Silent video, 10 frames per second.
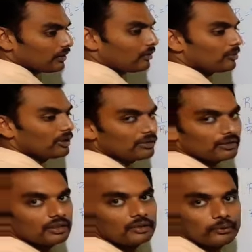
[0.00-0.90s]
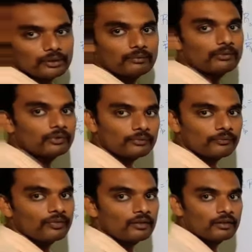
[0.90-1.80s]
combination involves
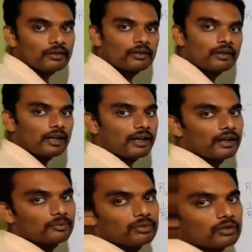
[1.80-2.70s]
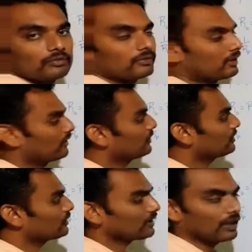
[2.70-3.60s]
n number of
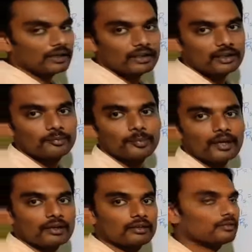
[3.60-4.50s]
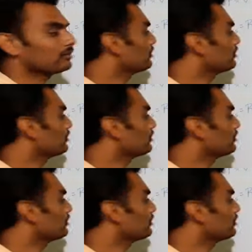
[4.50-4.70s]
resistors connected in parallel